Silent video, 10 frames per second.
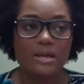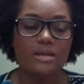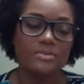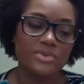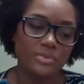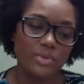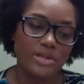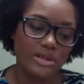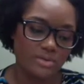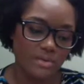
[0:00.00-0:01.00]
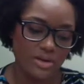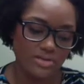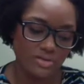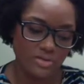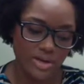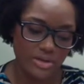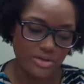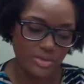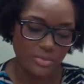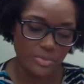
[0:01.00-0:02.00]
And the reason why the international trade is
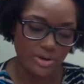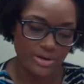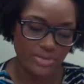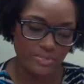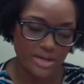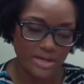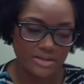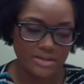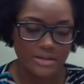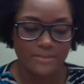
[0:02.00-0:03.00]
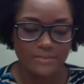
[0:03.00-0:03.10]
so important is because